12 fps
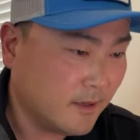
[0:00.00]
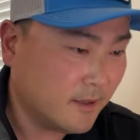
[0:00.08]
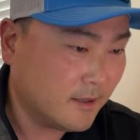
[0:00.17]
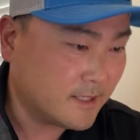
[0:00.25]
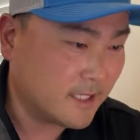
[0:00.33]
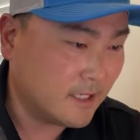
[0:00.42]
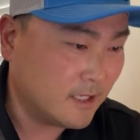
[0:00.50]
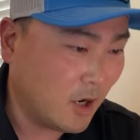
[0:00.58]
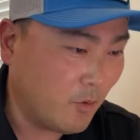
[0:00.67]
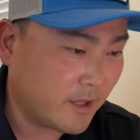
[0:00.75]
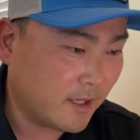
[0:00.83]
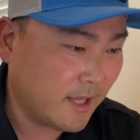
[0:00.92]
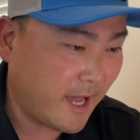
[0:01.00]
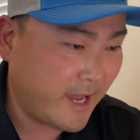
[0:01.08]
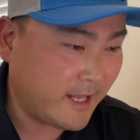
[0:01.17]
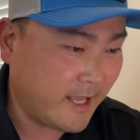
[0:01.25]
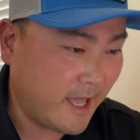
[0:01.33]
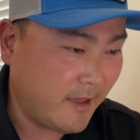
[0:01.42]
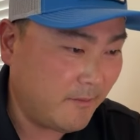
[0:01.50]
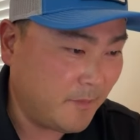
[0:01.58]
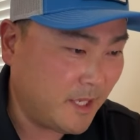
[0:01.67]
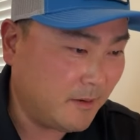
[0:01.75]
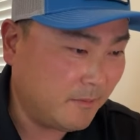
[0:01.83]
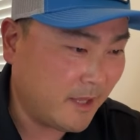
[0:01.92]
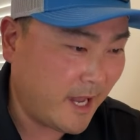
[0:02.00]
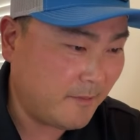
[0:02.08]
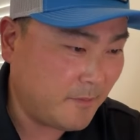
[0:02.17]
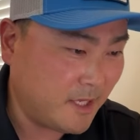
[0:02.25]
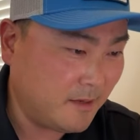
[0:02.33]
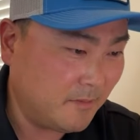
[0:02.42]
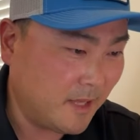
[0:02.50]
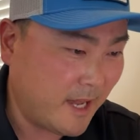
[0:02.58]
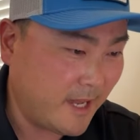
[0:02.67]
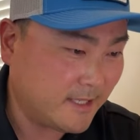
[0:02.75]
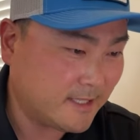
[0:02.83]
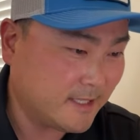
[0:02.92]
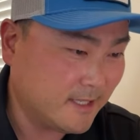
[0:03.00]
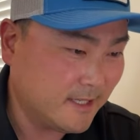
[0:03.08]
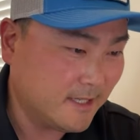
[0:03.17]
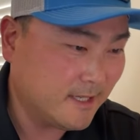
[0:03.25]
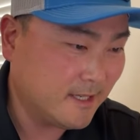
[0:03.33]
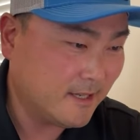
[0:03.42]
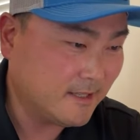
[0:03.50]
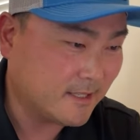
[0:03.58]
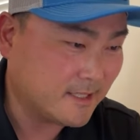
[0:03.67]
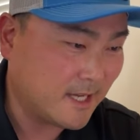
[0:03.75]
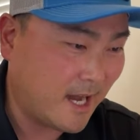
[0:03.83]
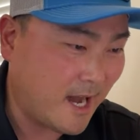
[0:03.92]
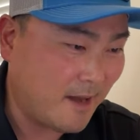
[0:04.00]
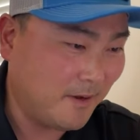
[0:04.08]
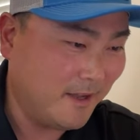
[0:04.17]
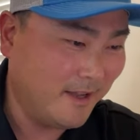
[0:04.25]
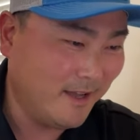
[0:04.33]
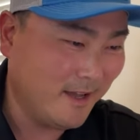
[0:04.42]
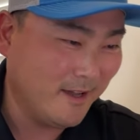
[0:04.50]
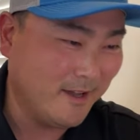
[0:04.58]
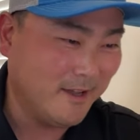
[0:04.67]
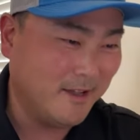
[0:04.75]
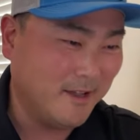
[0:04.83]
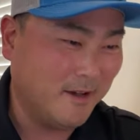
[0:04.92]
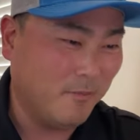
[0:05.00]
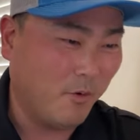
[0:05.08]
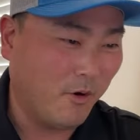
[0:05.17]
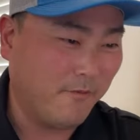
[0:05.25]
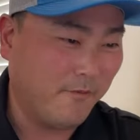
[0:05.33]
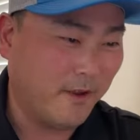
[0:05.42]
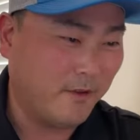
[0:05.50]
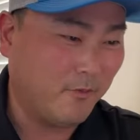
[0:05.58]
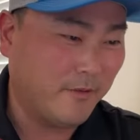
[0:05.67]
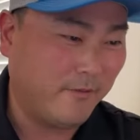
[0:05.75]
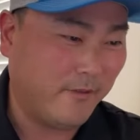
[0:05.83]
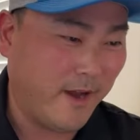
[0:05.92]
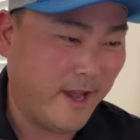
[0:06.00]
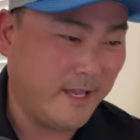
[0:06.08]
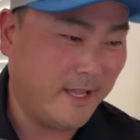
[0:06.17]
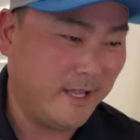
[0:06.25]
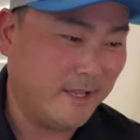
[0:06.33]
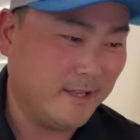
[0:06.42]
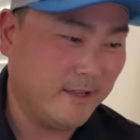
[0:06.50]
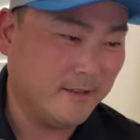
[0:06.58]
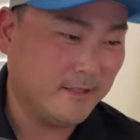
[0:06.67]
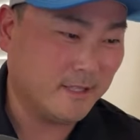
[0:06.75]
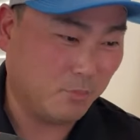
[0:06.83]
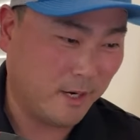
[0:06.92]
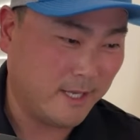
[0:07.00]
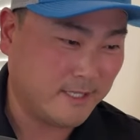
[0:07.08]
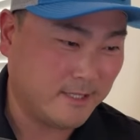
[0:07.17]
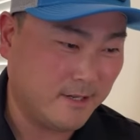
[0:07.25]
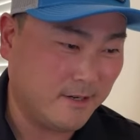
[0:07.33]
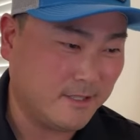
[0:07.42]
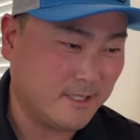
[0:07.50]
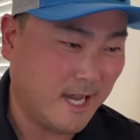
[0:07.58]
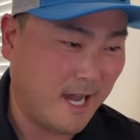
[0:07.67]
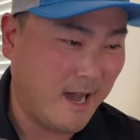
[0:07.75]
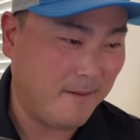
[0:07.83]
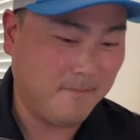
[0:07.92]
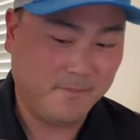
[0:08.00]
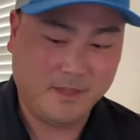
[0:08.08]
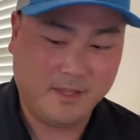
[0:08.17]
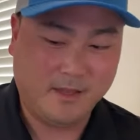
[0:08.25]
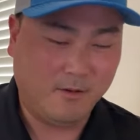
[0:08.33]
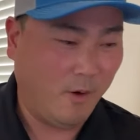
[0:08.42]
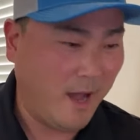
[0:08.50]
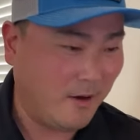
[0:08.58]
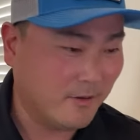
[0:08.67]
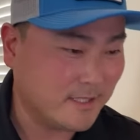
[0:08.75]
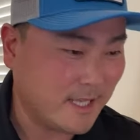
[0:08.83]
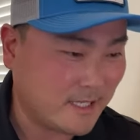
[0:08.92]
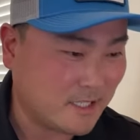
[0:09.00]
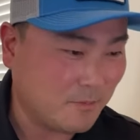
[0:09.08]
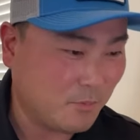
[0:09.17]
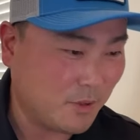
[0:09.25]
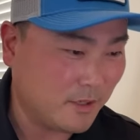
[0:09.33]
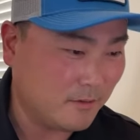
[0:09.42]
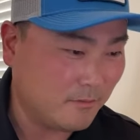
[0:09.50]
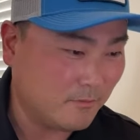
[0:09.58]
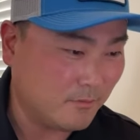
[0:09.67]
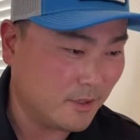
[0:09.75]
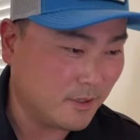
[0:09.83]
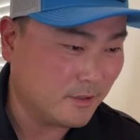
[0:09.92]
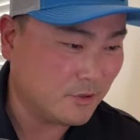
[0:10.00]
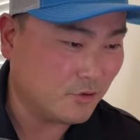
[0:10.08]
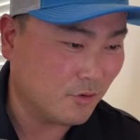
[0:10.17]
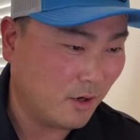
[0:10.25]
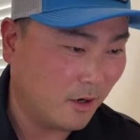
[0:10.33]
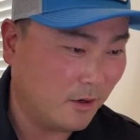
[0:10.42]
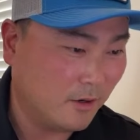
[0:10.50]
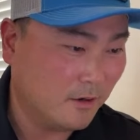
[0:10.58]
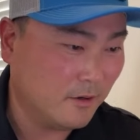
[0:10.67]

Let's see, go with the light, medium light, the top. More fun when fighting. Suppressor, top. Wow, it's actually pretty good draw.